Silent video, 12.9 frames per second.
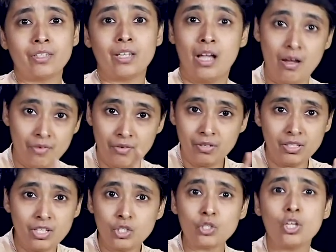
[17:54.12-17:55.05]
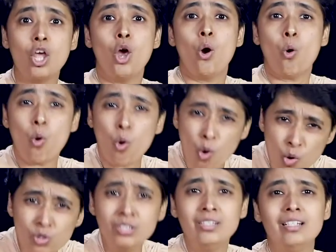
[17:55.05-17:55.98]
However, this
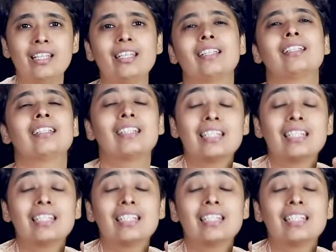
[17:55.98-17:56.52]
only